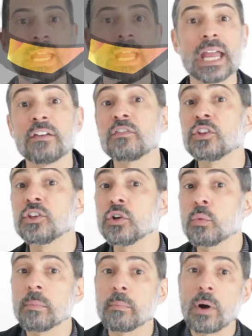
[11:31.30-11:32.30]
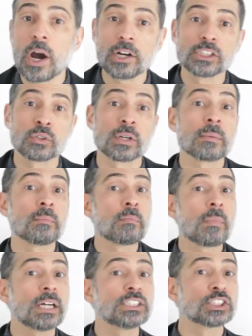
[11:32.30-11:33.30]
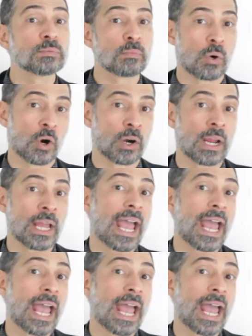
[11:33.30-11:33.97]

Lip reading: If you were monitoring much more